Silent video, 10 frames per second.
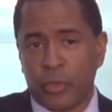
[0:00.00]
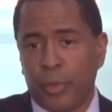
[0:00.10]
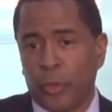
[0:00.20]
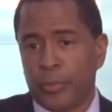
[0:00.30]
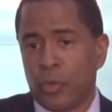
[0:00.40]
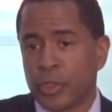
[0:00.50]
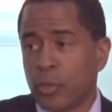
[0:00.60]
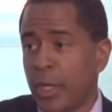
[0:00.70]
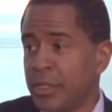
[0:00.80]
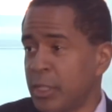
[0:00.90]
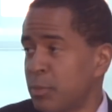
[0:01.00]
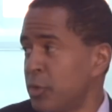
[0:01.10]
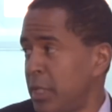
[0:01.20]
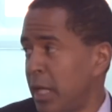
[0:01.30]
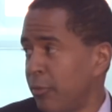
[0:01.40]
Baltimore is
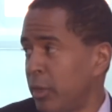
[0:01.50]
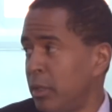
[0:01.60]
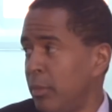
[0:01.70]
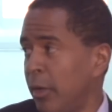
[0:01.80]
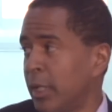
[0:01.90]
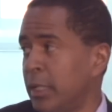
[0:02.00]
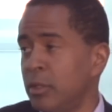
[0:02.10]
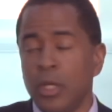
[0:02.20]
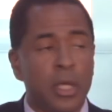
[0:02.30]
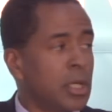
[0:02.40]
26% African American.